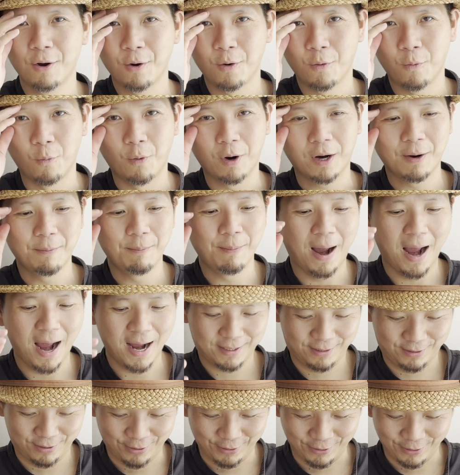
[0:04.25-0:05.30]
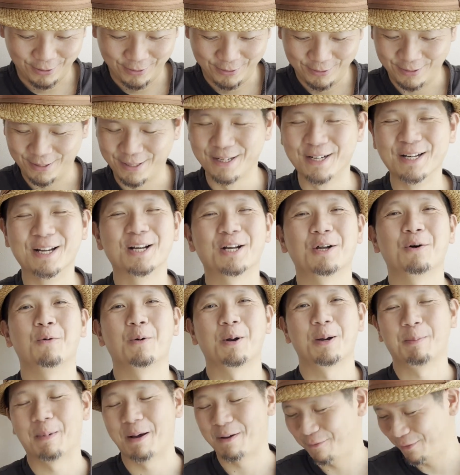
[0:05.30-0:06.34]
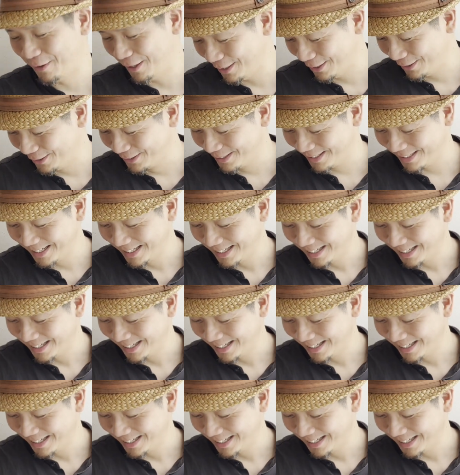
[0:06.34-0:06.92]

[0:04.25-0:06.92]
welcome back to another one of my videos.